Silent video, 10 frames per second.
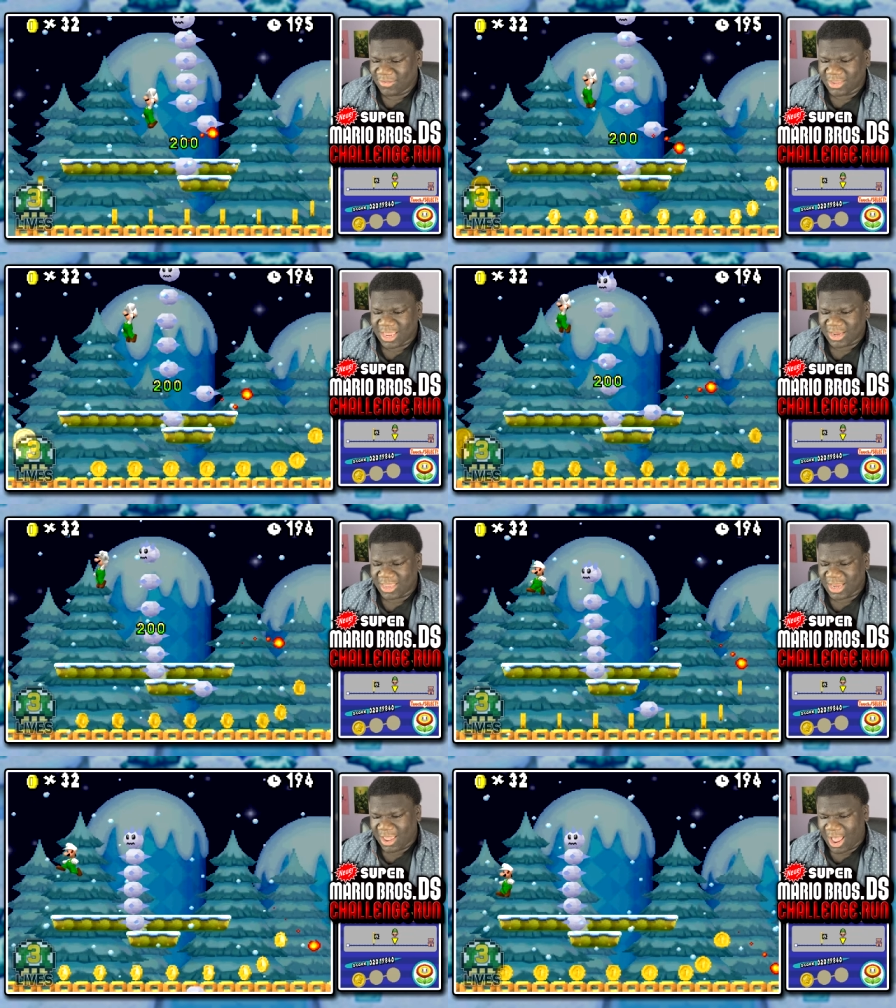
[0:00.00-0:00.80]
Get,
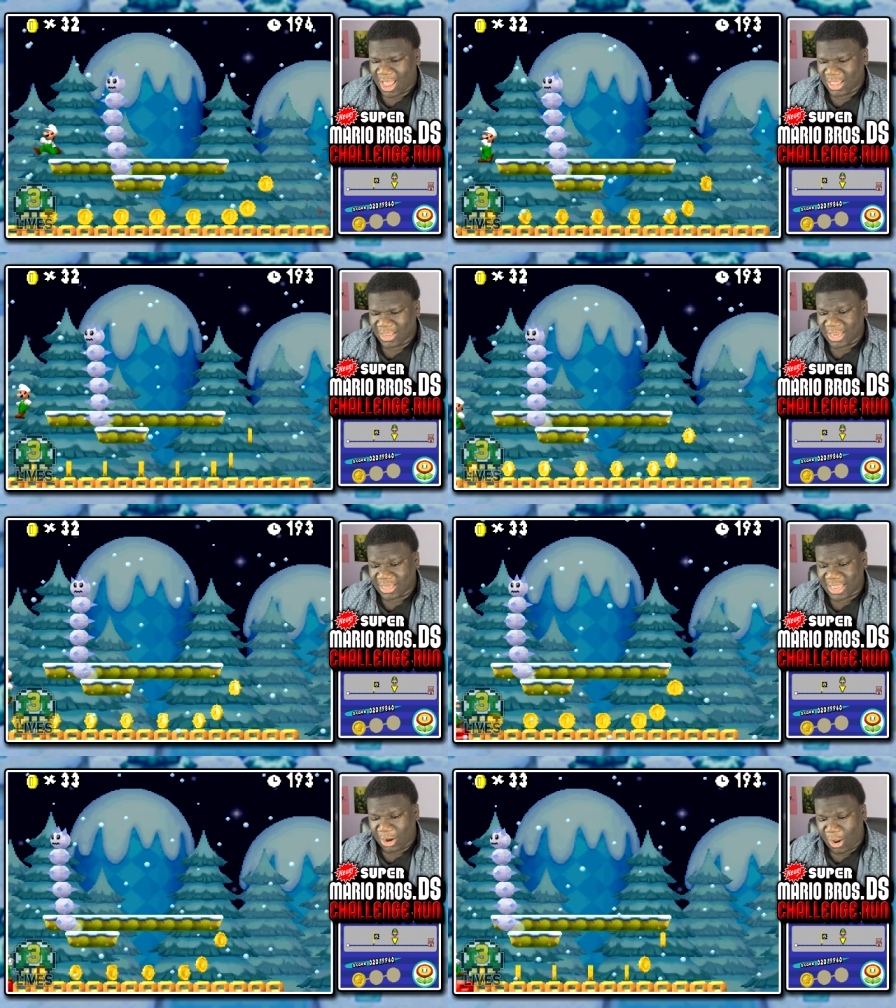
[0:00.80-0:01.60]
get, uh, get,
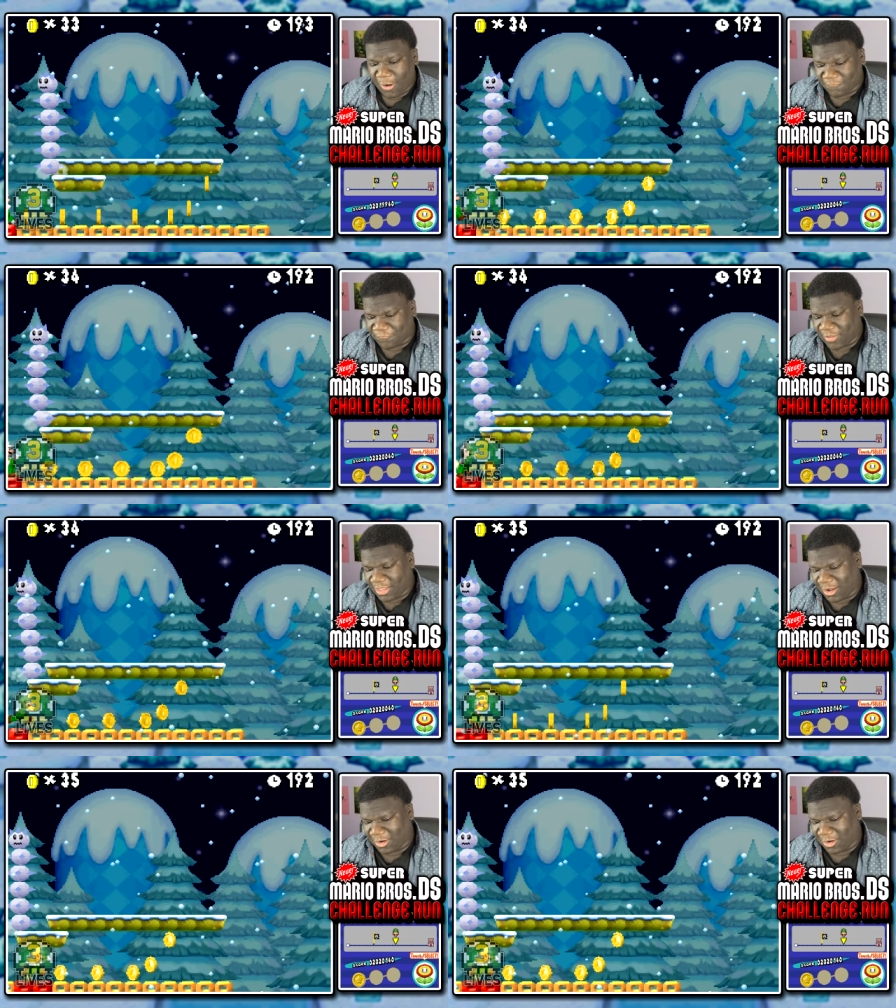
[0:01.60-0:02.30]
get off.